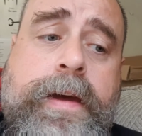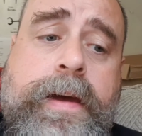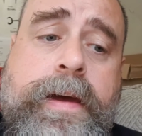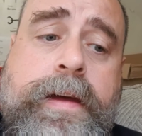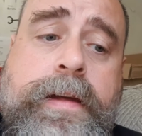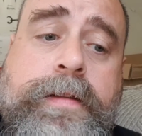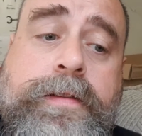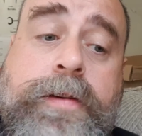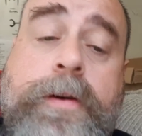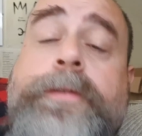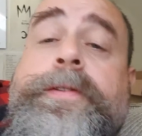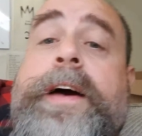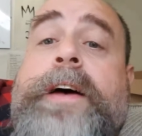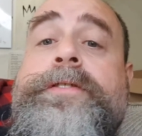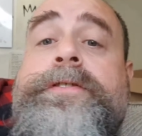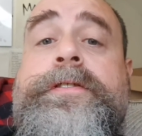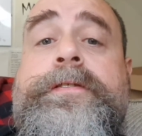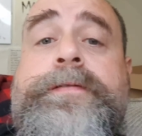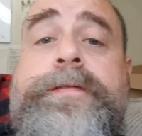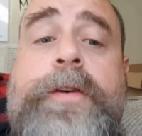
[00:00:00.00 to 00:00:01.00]
In
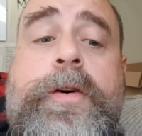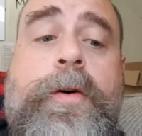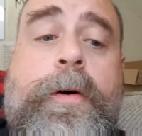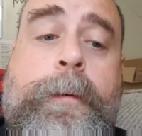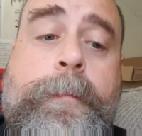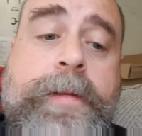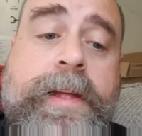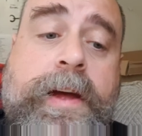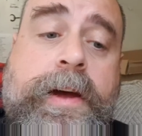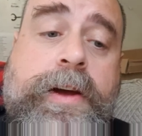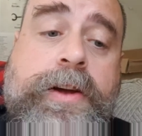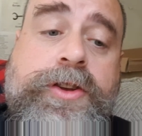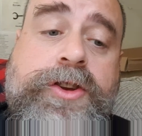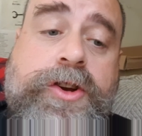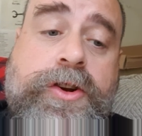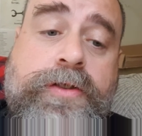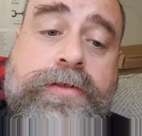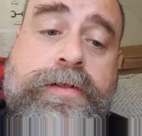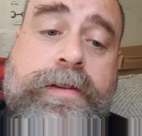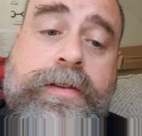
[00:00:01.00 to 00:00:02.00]
2004,
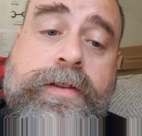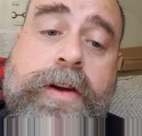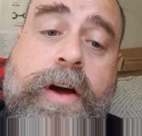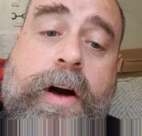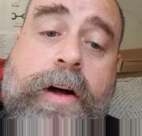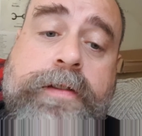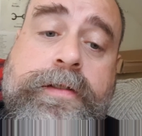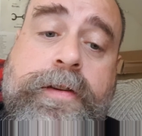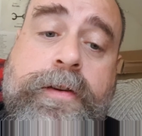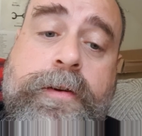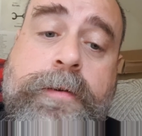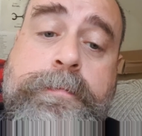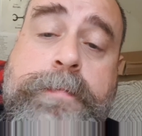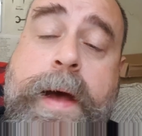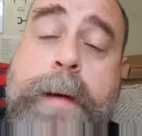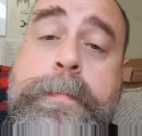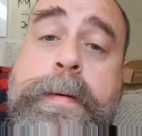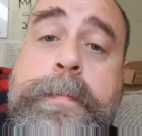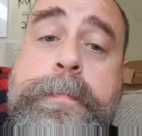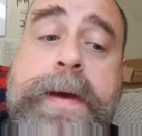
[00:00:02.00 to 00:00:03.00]
children's cartoon
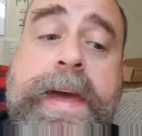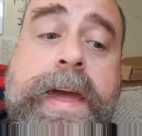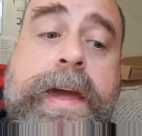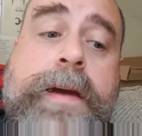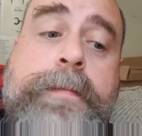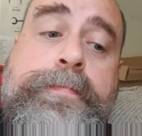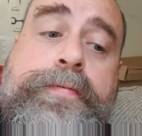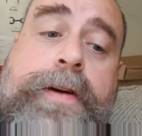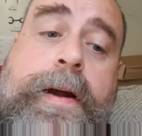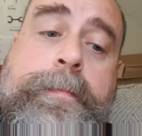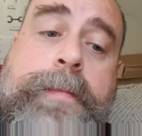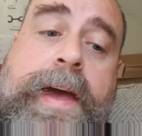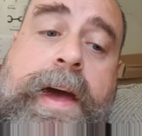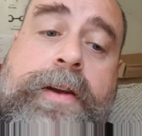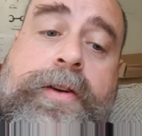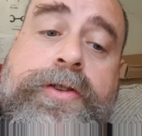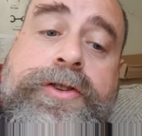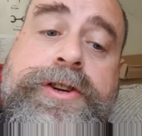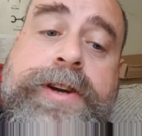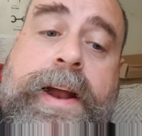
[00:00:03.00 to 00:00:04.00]
Peppa Pig
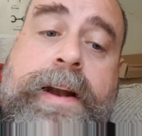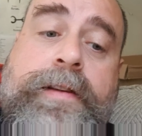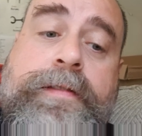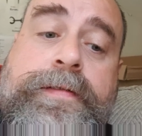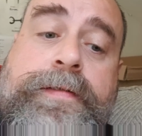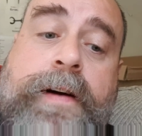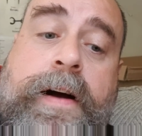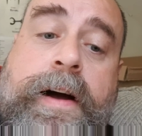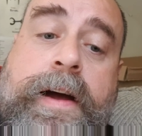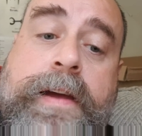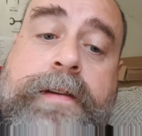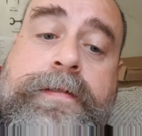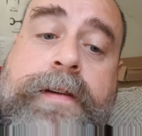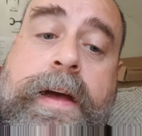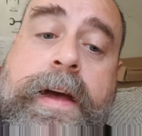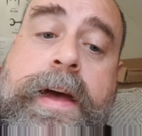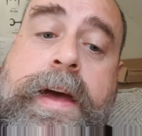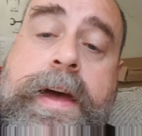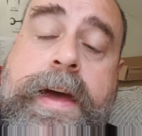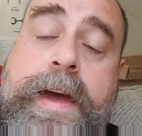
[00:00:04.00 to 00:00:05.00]
premiered on Channel 5.
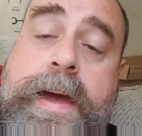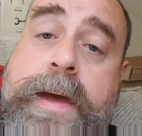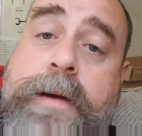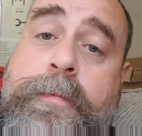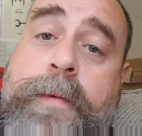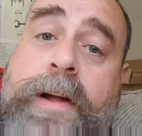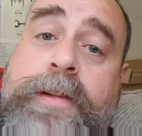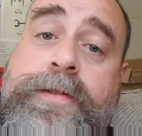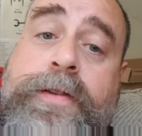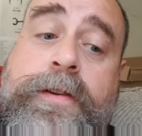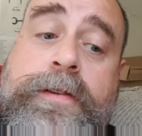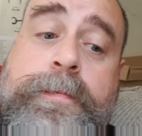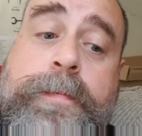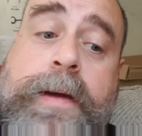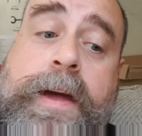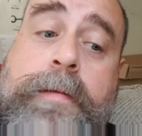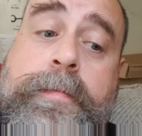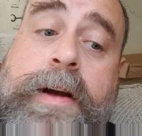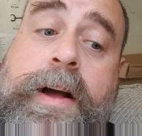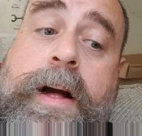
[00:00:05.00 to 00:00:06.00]
It went on to
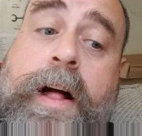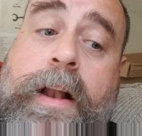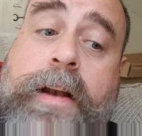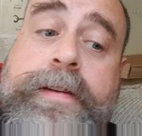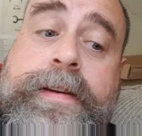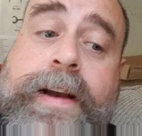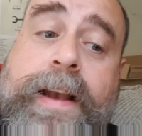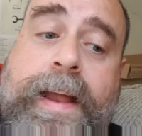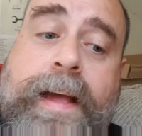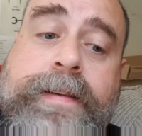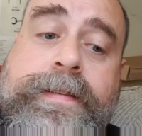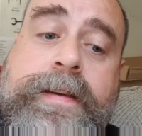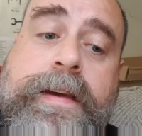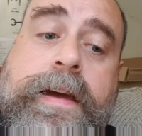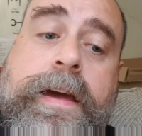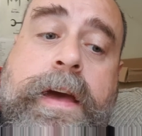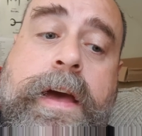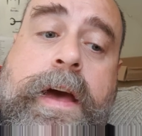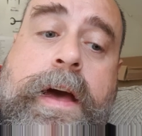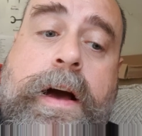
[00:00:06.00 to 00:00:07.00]
become a cult
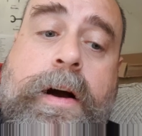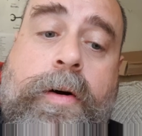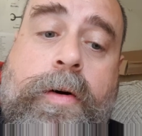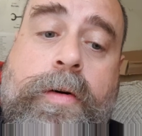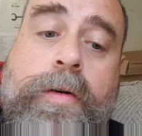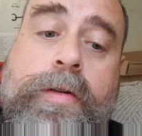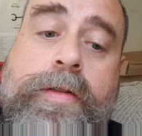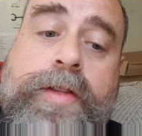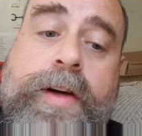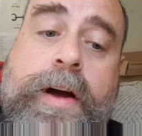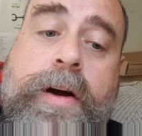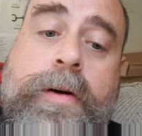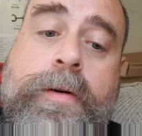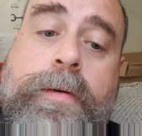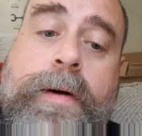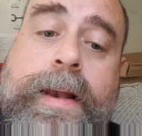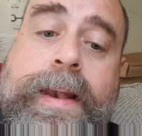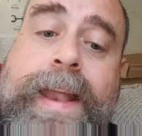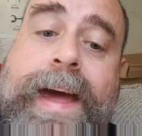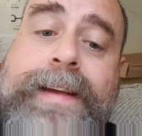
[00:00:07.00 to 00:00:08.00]
classic,
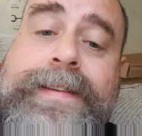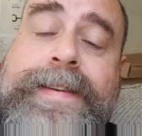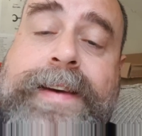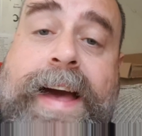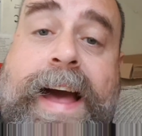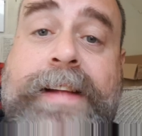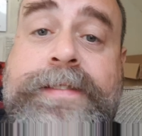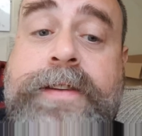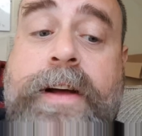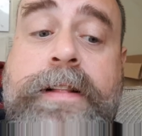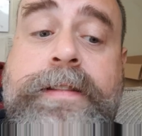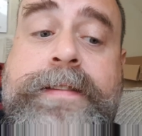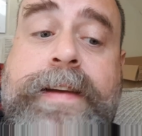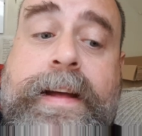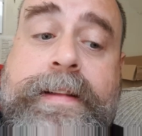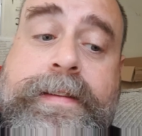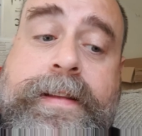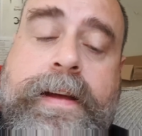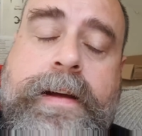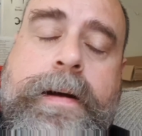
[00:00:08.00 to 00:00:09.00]
although later
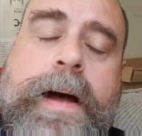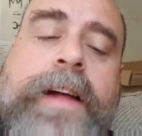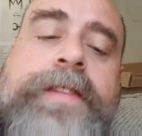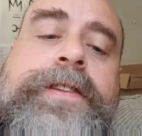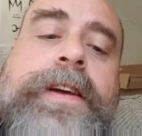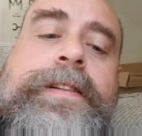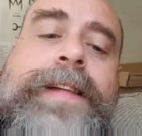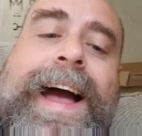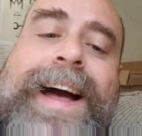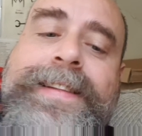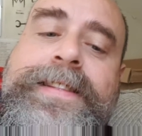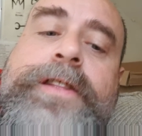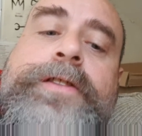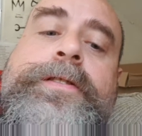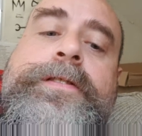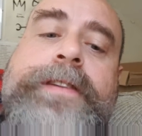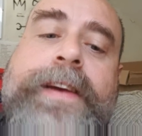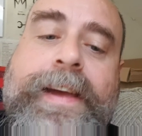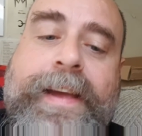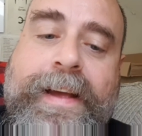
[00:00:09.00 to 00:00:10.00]

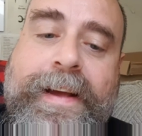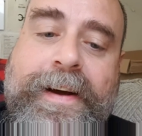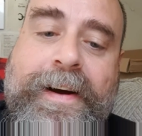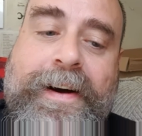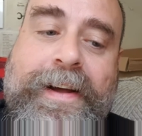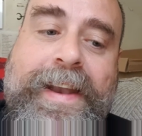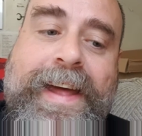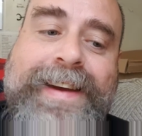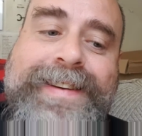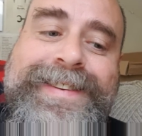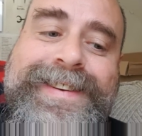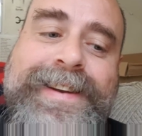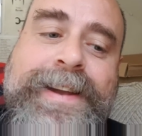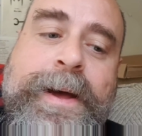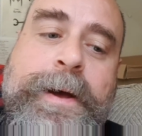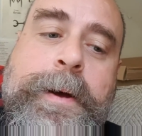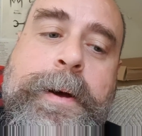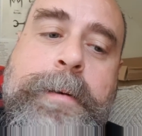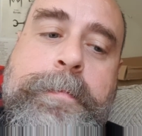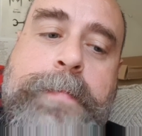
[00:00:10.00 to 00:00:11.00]
adult incarnation
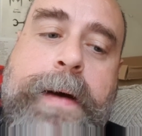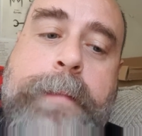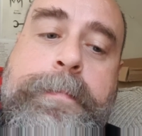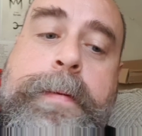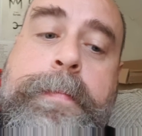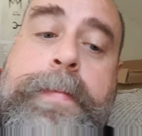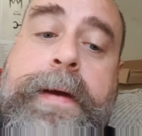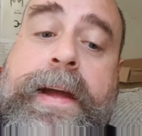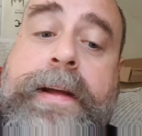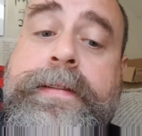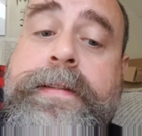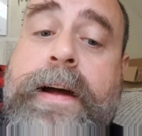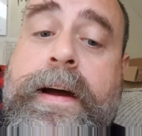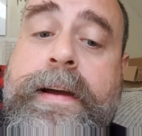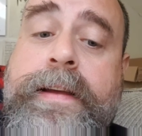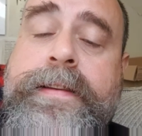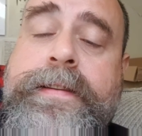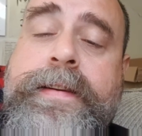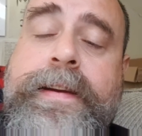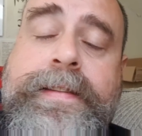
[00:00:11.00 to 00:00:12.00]
Peppa Pig
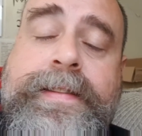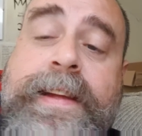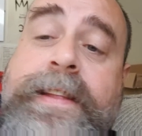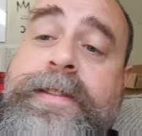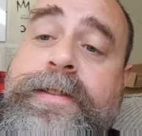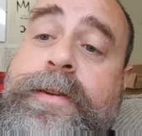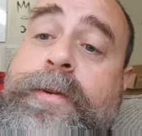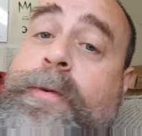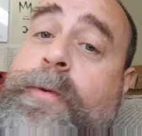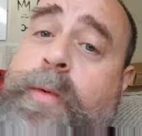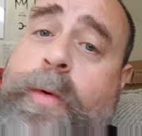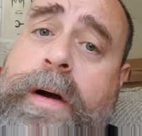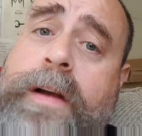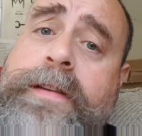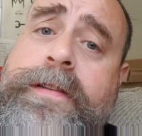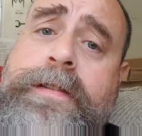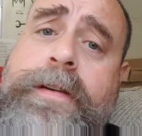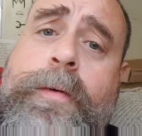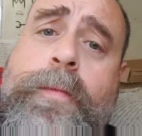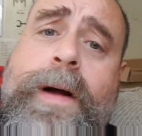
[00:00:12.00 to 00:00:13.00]
Nights didn't do
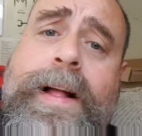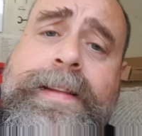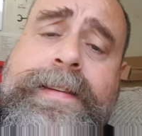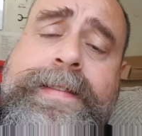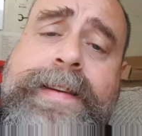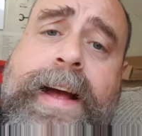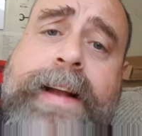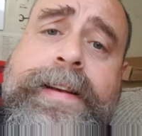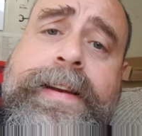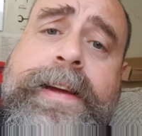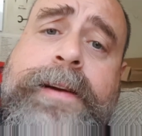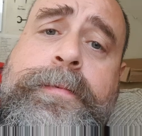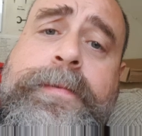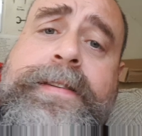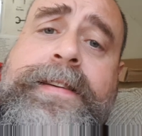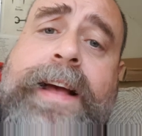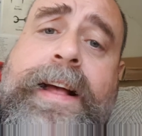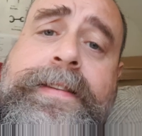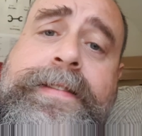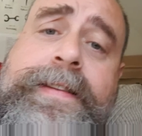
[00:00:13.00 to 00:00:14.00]
quite so well, sadly, and
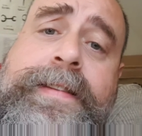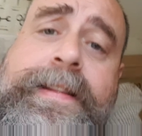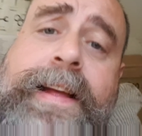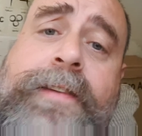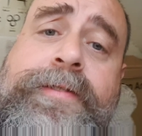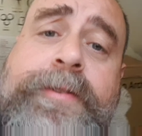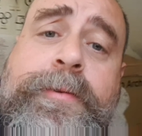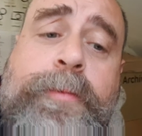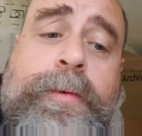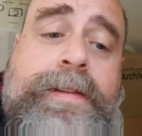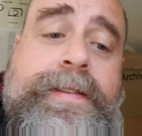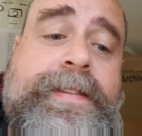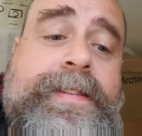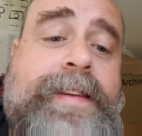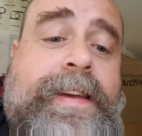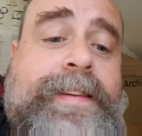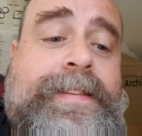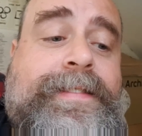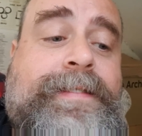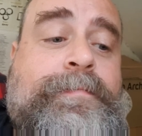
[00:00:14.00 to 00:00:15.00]
was cancelled after one
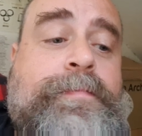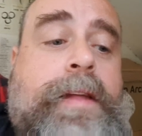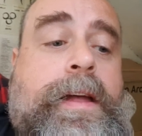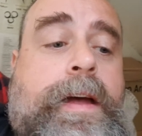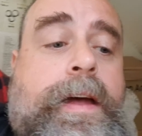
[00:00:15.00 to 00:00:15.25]
season.